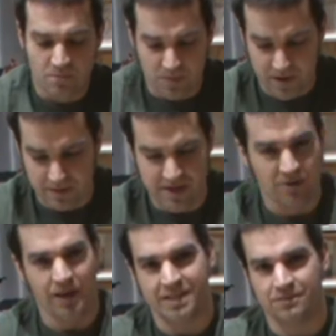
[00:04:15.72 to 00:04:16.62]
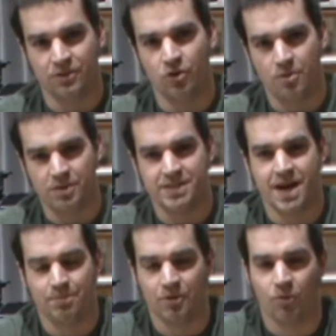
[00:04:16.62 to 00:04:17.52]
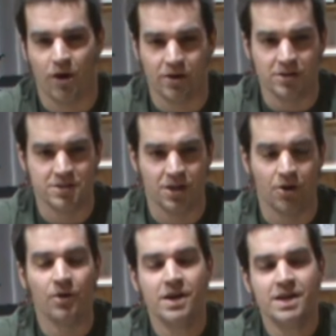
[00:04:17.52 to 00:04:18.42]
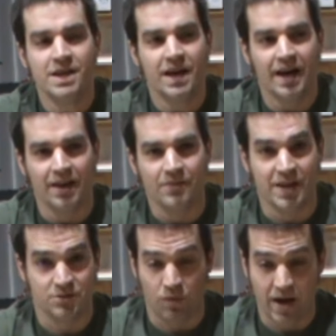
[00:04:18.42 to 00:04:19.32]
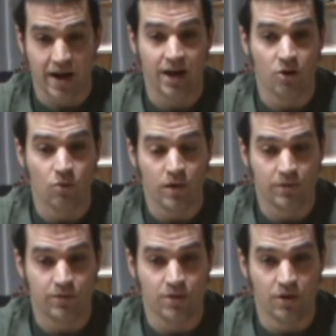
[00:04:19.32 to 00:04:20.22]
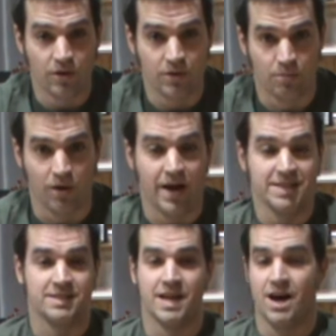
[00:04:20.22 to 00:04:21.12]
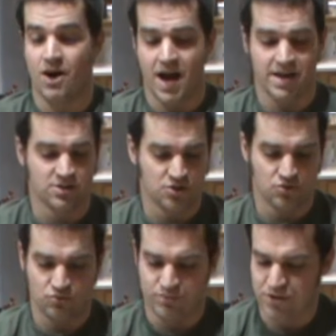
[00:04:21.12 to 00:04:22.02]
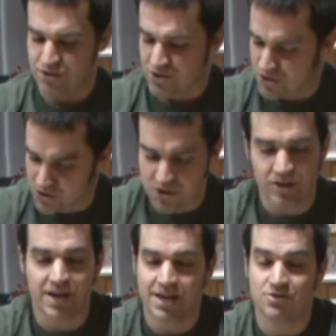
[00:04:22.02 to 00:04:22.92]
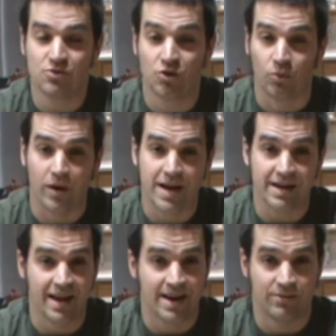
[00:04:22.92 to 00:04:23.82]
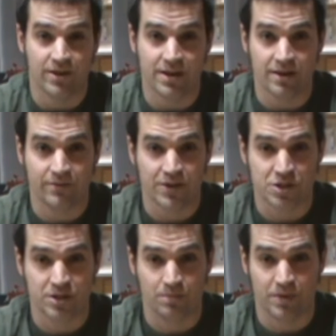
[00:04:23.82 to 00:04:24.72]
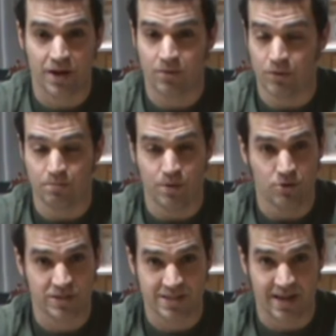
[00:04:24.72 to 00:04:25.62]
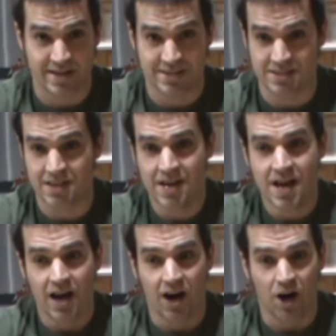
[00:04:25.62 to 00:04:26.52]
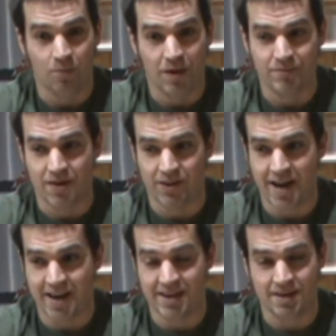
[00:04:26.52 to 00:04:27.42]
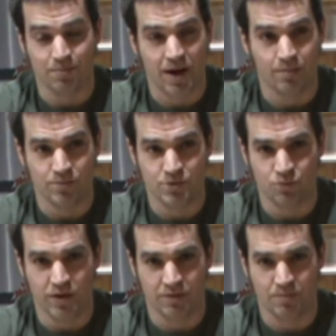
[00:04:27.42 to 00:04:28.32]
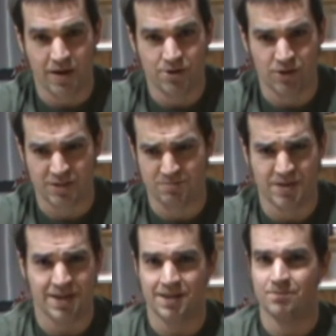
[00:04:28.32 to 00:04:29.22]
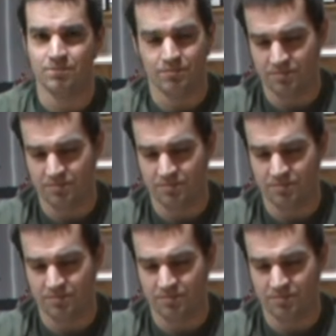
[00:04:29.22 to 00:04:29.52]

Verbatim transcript: but they don't like to float up on top of the water. So uh, that's why I go with the, the bronze. Now I do, usually I do great every year fishing up there with both sizes. Um, I've never had any problems with my hooks being